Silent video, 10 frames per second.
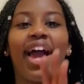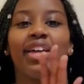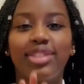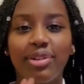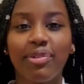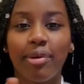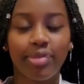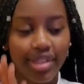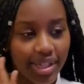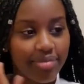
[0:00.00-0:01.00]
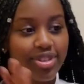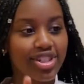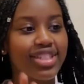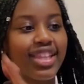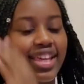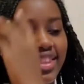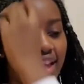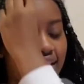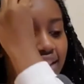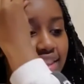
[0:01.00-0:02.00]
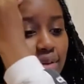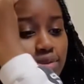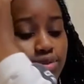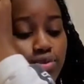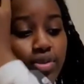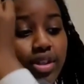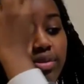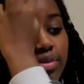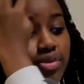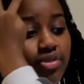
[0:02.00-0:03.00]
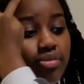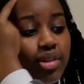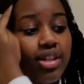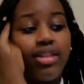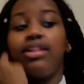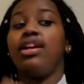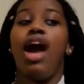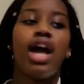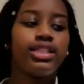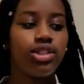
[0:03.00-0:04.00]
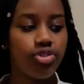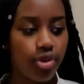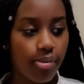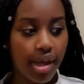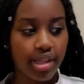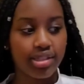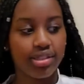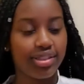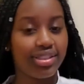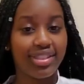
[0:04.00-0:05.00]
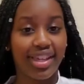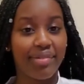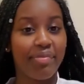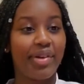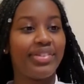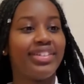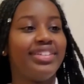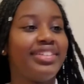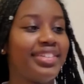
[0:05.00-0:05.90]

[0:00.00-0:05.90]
I interrupted him just like that. Like, that was really rude of me. I still feel bad to stay about it.